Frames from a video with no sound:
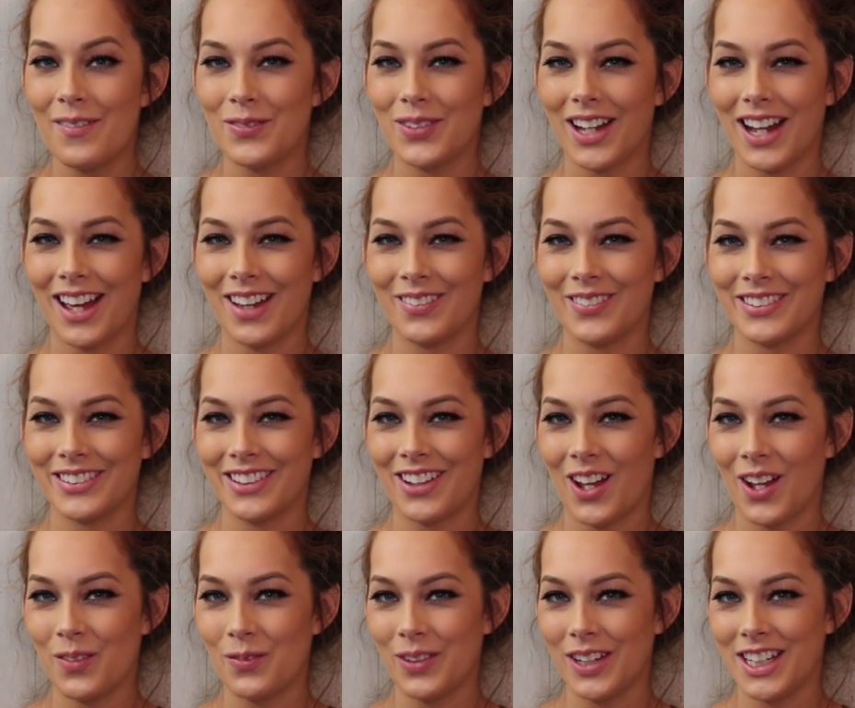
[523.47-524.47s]
but I will
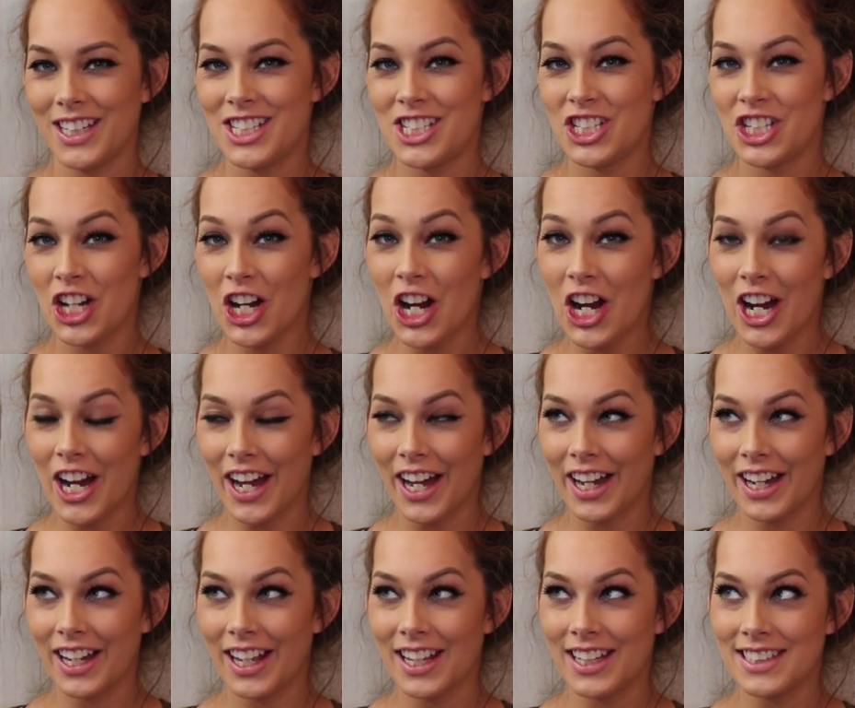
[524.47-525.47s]
not be
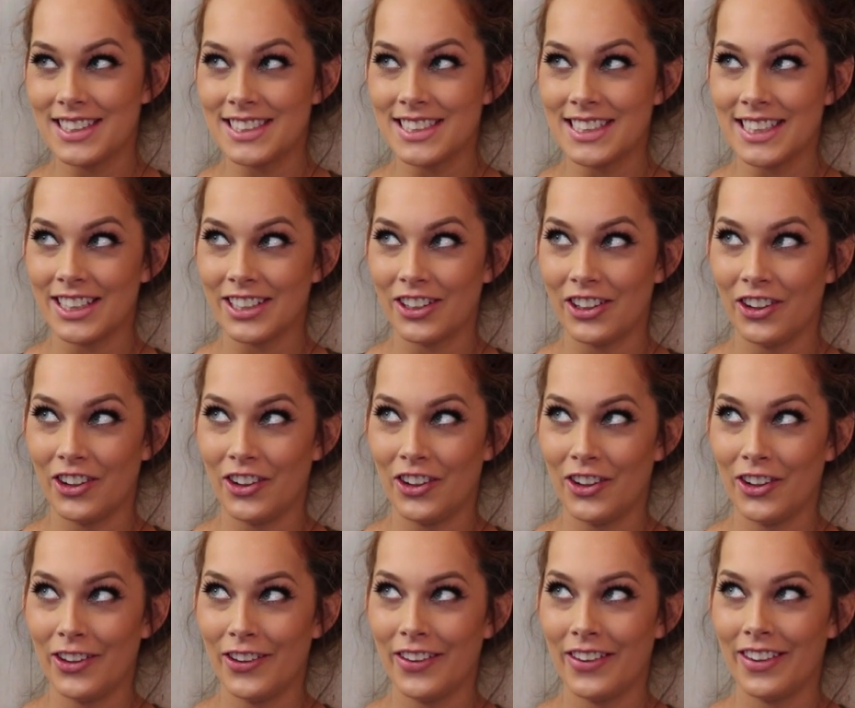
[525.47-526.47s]
sharing
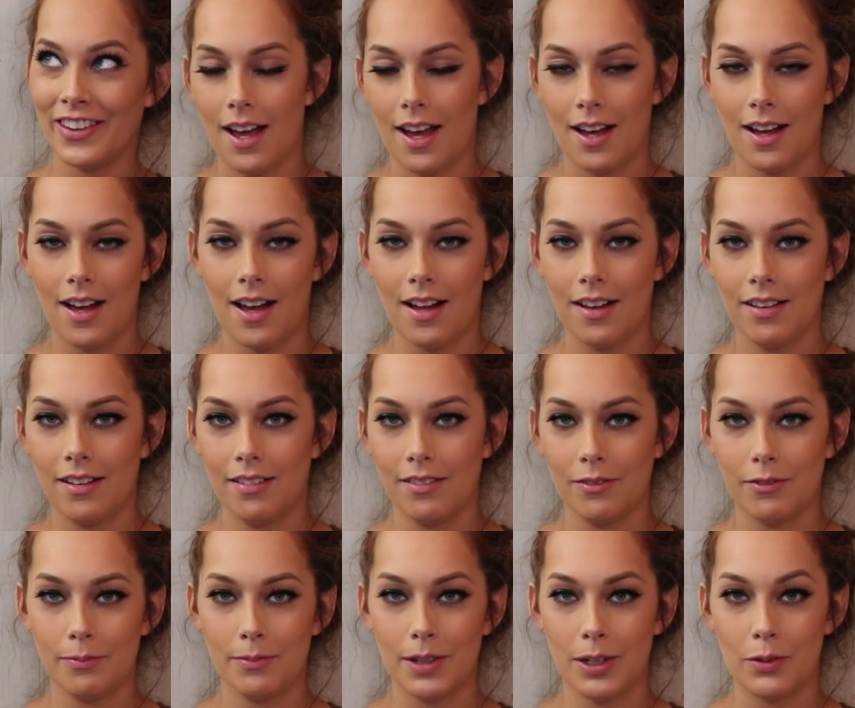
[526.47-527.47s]
until uh, I'll
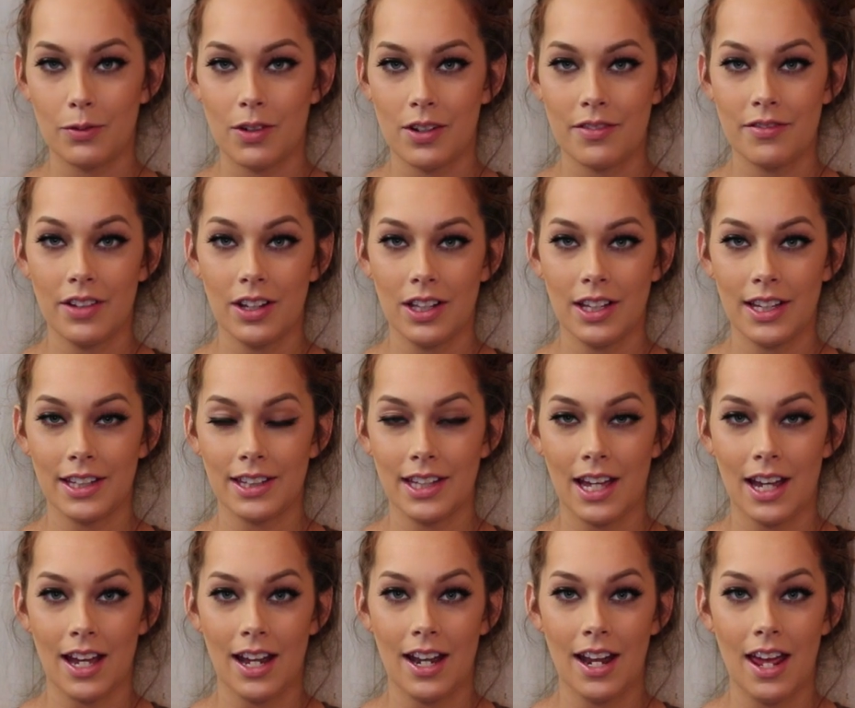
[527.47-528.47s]
be revealing
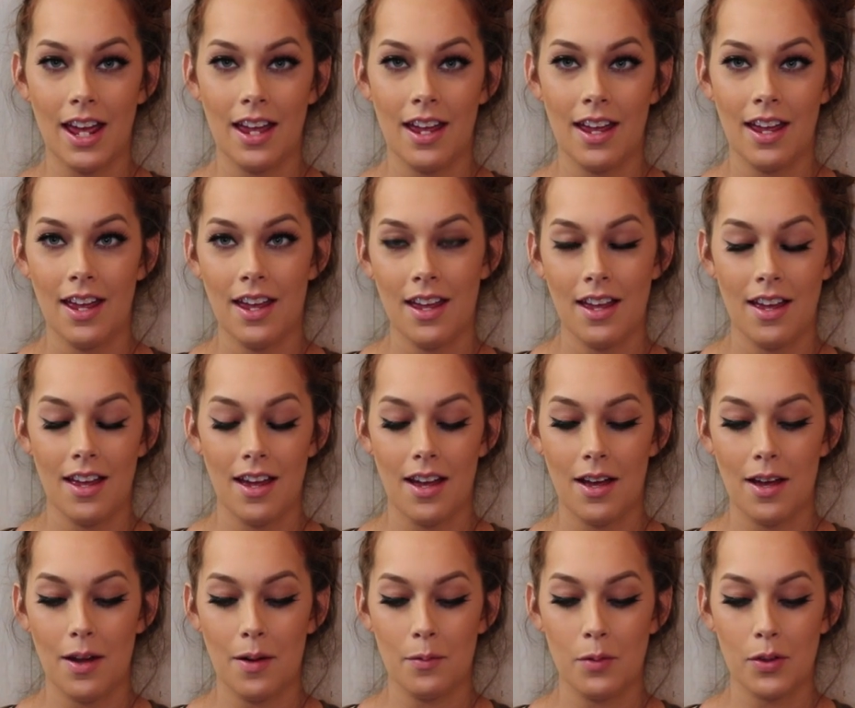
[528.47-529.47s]
that
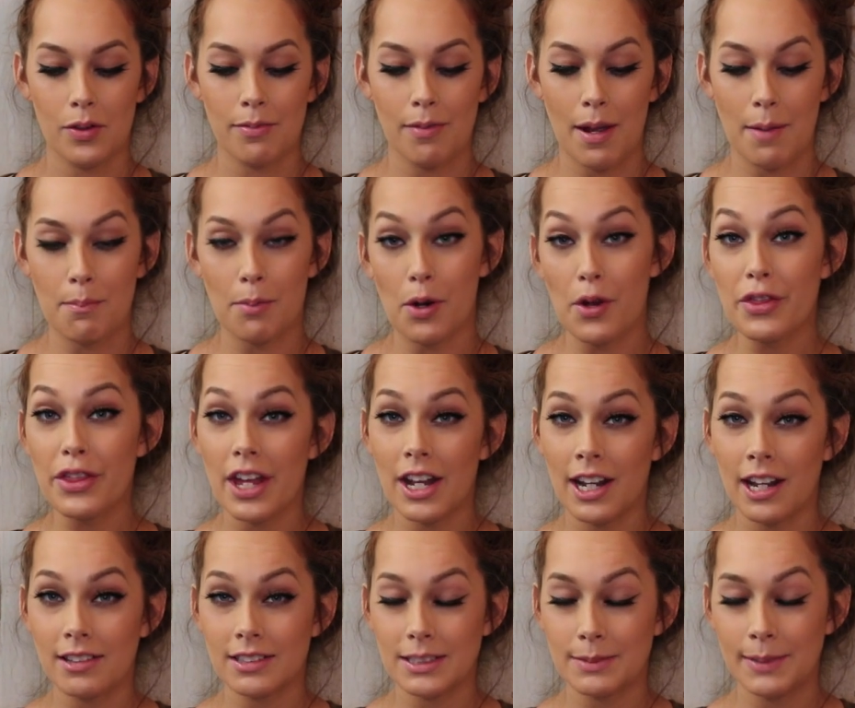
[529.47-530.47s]
um, with my birth
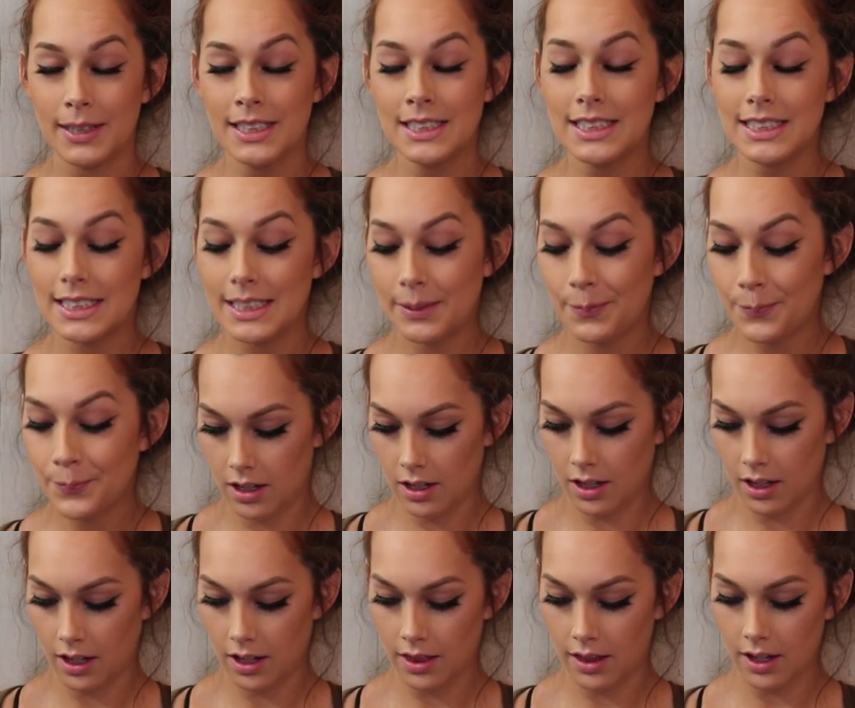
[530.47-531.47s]
announcement.
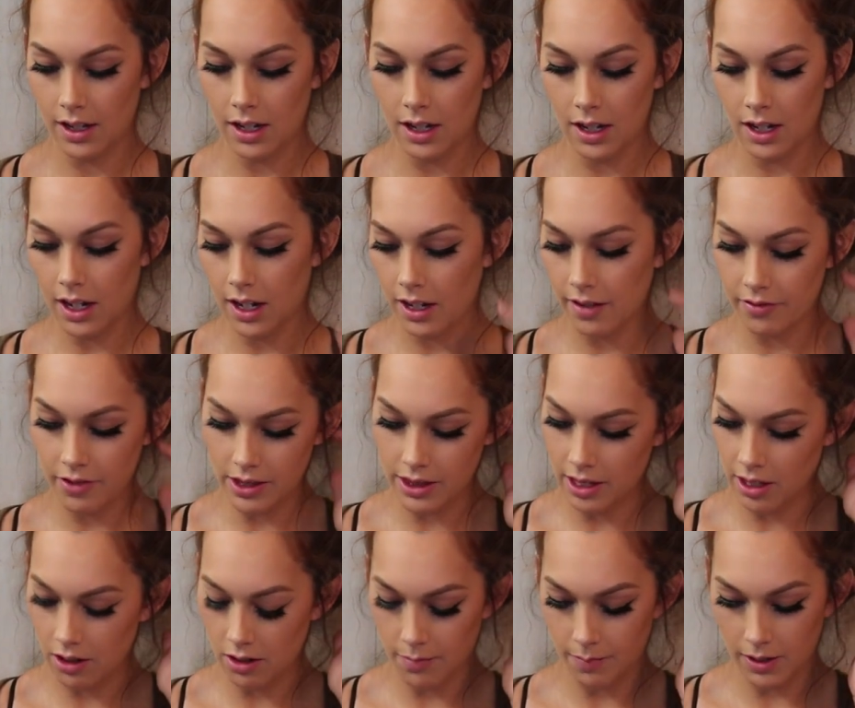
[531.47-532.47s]
I think I got
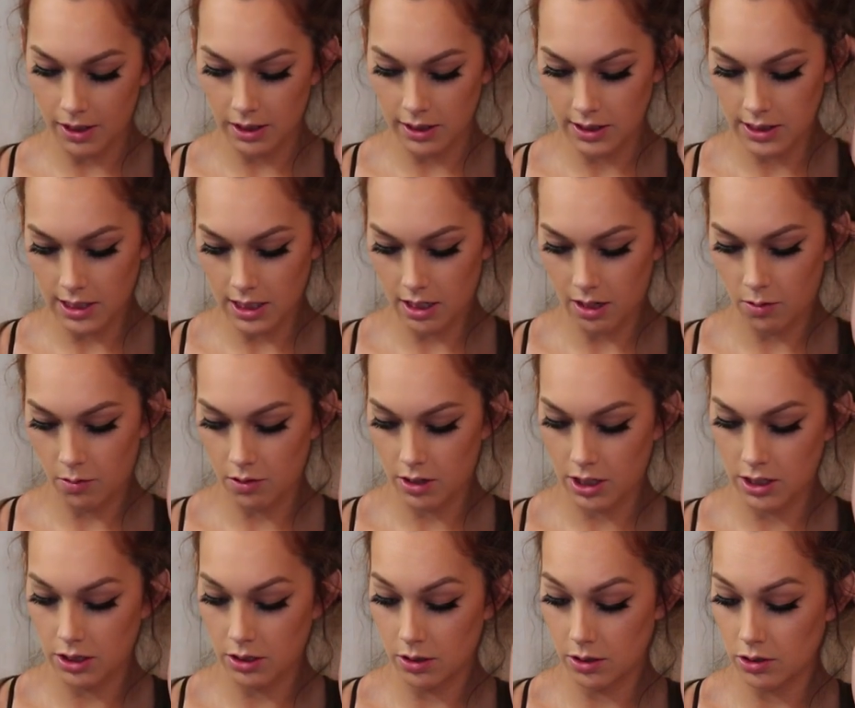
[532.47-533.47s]
everything on my list that I
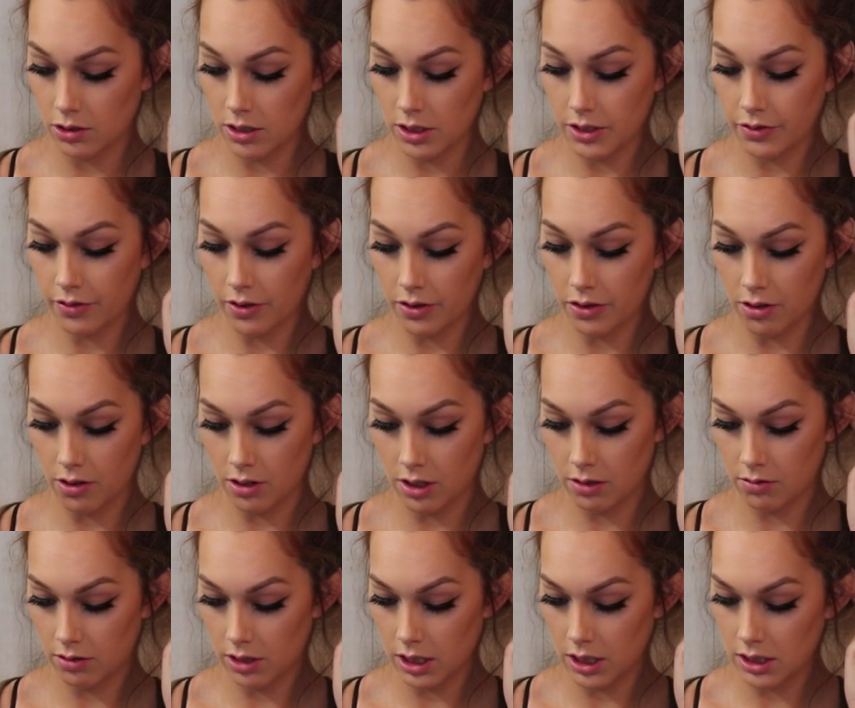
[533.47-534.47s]
wanted to address for 30
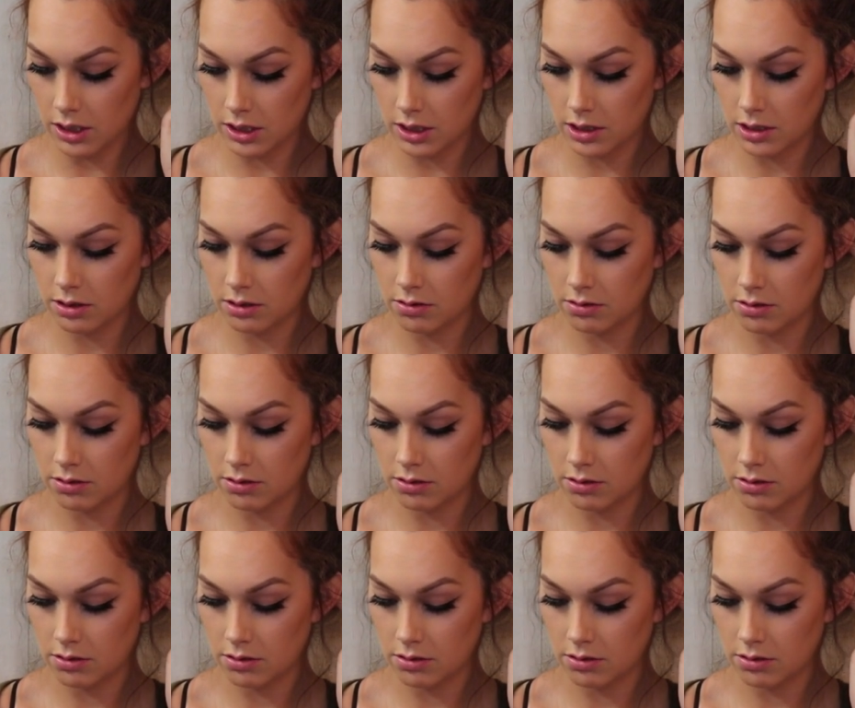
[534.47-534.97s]
weeks.